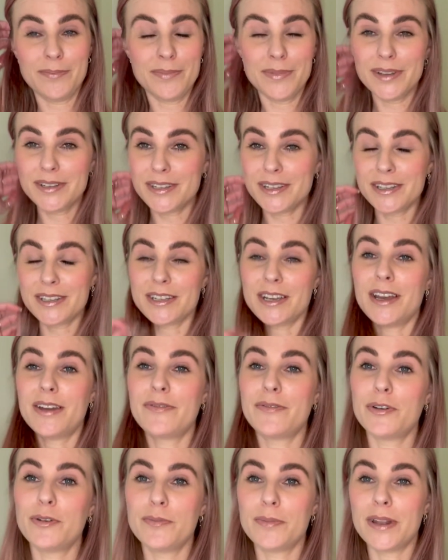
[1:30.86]
Since I
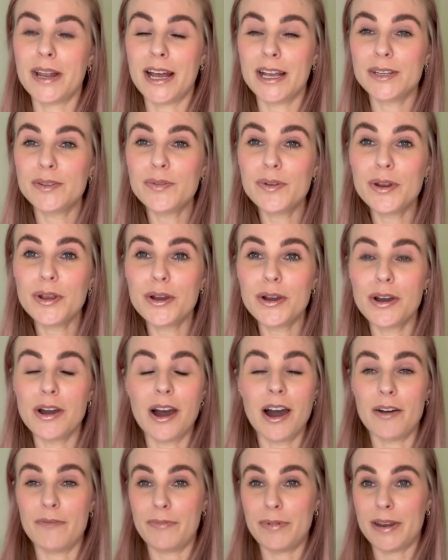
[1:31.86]
filmed the last video,
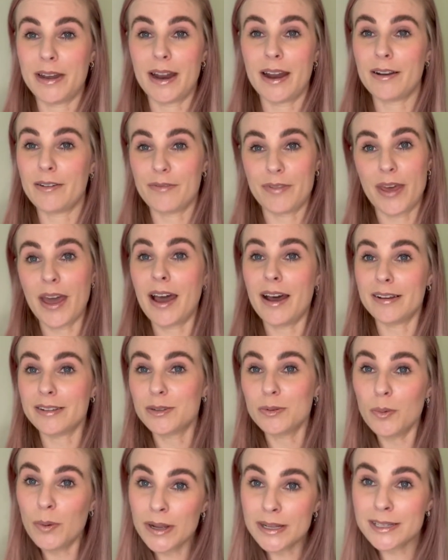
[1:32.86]
I've been out of the
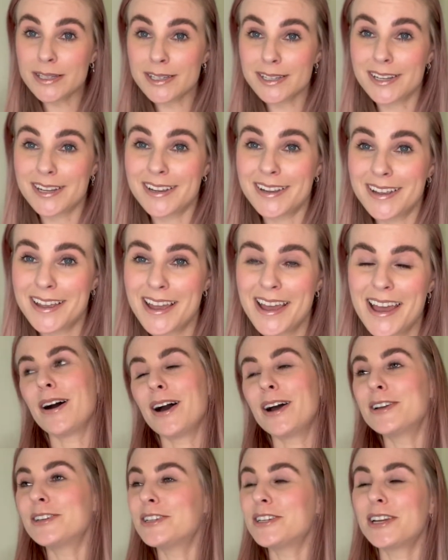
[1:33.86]
house once.
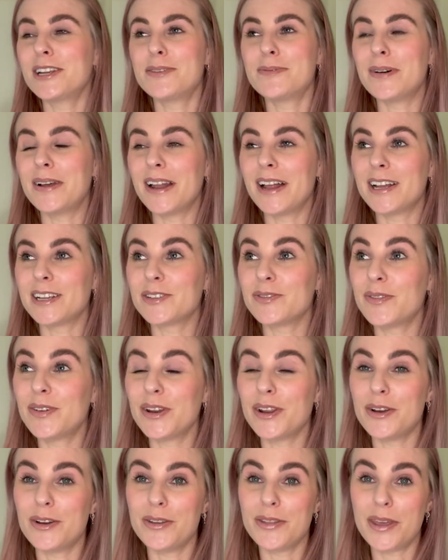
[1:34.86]
I shared in my last
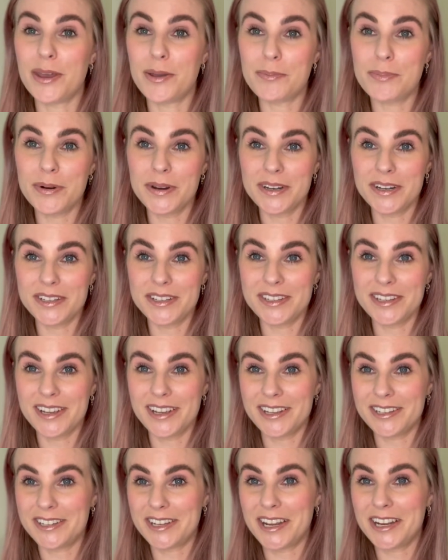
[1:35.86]
video that pregnancy
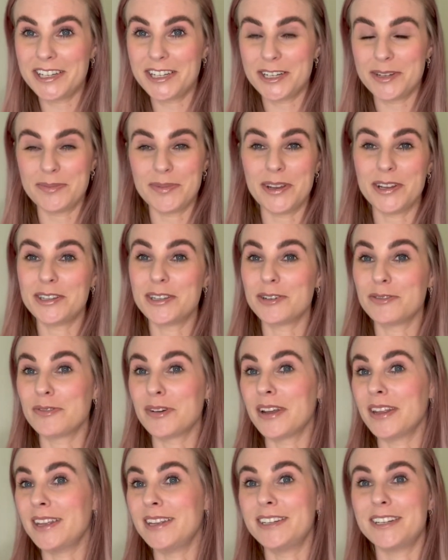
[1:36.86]
is teaching me to
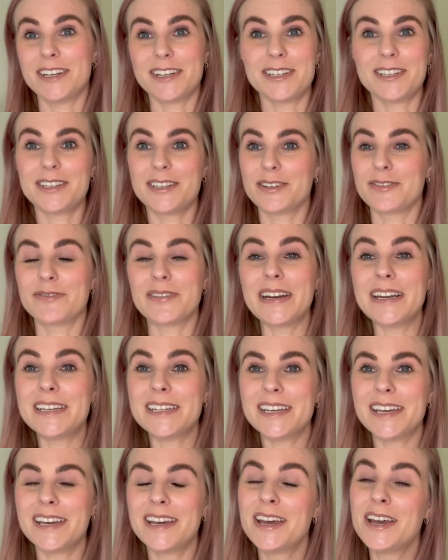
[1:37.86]
really just
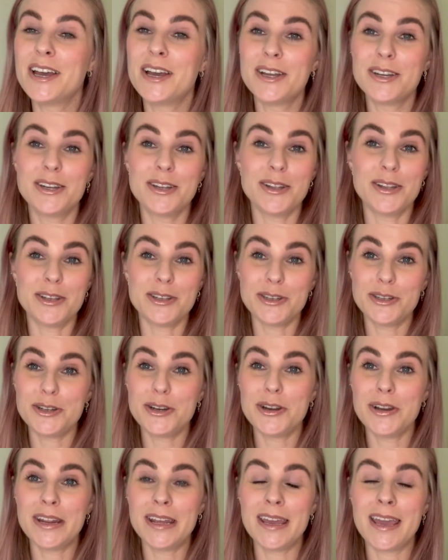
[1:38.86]
surrender to this
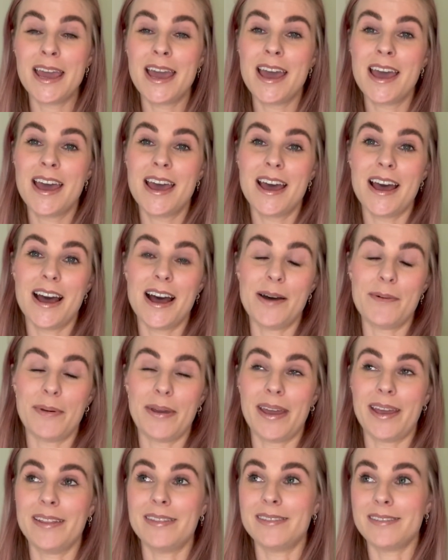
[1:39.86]
journey,
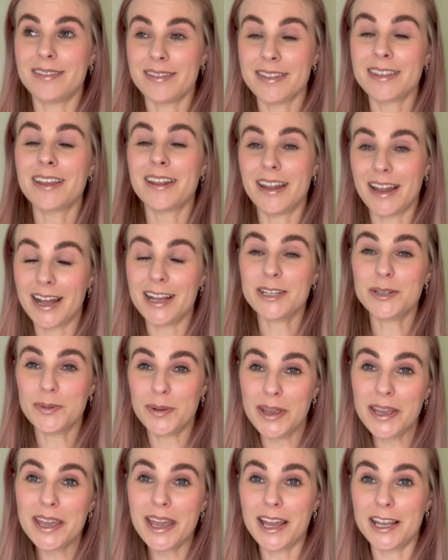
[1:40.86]
and the last
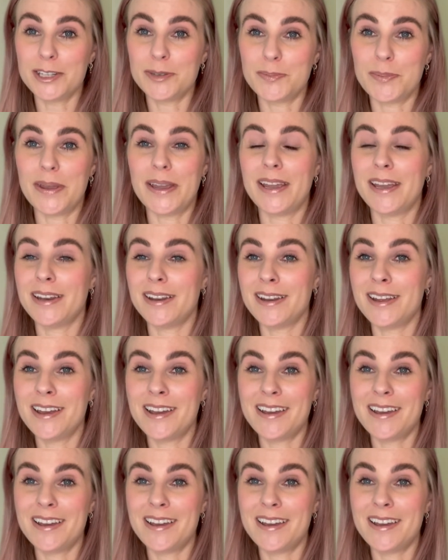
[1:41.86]
week has been